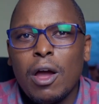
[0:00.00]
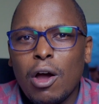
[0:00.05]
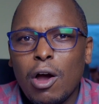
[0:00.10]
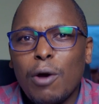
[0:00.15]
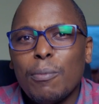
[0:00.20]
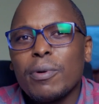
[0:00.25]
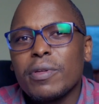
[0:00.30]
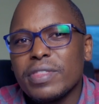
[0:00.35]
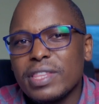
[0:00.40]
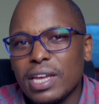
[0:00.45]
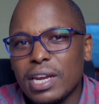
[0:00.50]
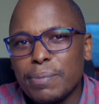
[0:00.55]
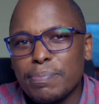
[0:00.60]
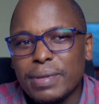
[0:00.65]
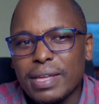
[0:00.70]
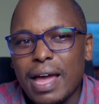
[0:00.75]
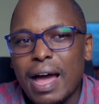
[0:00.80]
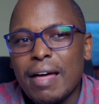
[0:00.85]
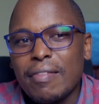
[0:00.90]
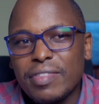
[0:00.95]
Hormone
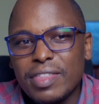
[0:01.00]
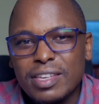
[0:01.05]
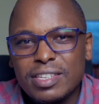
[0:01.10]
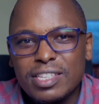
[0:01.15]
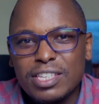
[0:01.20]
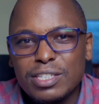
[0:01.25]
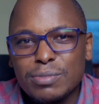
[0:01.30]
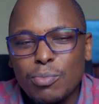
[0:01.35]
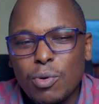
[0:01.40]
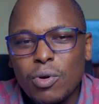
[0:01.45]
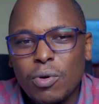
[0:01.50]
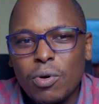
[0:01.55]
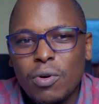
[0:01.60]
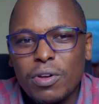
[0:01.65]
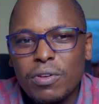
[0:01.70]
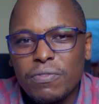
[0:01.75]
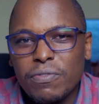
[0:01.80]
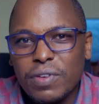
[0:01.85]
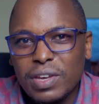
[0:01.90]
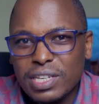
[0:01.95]
therapy, and this is more
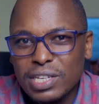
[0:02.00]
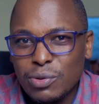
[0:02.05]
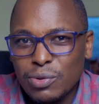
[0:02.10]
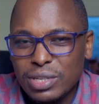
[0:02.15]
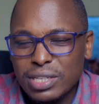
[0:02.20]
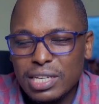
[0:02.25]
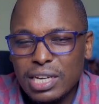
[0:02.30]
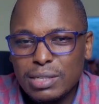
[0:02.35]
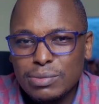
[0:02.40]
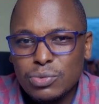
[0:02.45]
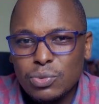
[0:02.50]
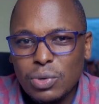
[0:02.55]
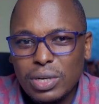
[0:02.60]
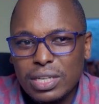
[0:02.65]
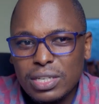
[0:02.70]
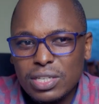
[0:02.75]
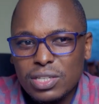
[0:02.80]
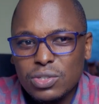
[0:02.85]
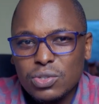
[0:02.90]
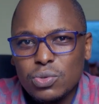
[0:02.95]
effective when it comes to
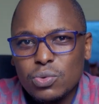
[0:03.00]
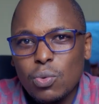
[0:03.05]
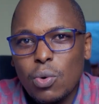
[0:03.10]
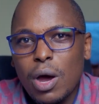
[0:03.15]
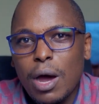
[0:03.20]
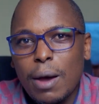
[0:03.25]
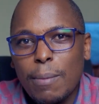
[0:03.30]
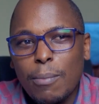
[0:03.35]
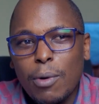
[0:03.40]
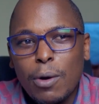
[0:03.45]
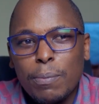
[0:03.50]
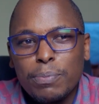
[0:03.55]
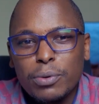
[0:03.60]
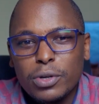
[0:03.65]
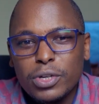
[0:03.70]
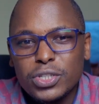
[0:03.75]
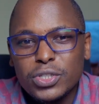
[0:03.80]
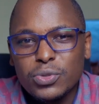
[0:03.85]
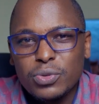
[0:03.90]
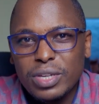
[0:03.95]
ladies who are more
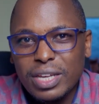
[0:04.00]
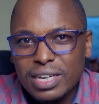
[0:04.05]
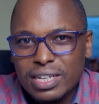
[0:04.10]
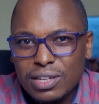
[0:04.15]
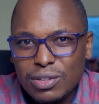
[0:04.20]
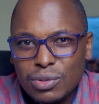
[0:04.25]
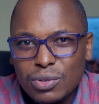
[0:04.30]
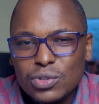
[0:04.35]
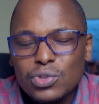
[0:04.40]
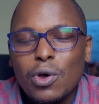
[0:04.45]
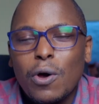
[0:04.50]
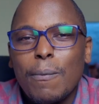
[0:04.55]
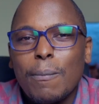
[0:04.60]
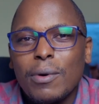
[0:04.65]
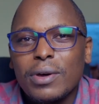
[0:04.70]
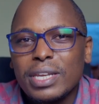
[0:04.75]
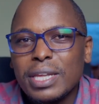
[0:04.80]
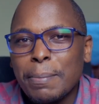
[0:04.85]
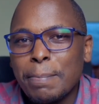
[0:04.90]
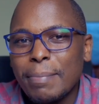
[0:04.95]
prone to getting those
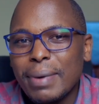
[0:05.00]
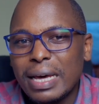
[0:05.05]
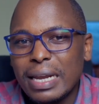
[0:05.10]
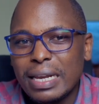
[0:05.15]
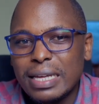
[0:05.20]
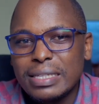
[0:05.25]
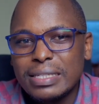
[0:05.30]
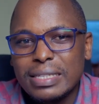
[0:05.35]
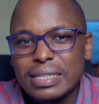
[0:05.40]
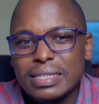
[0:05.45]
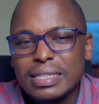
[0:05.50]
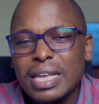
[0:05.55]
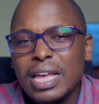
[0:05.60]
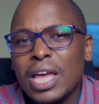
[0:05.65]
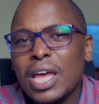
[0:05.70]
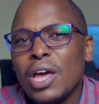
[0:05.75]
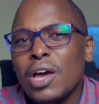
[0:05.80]
hormone imbalances.